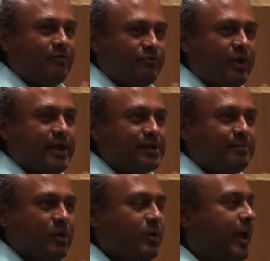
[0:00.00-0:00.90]
phrase,
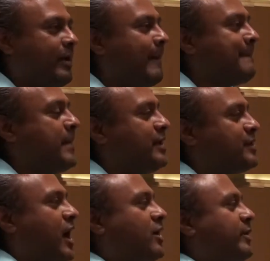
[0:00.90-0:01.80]
okay?
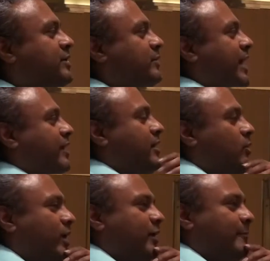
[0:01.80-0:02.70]
So how do we do that?
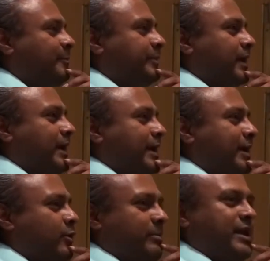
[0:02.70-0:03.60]
Well,
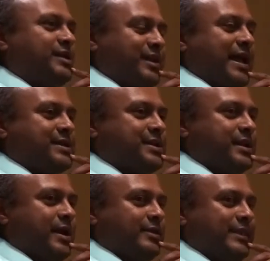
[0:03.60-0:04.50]
it would make sense
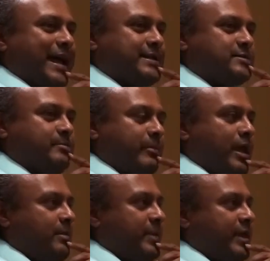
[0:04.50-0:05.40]
that
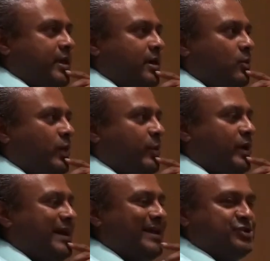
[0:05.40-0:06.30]
maybe we
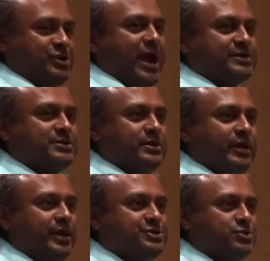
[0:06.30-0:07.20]
would inject a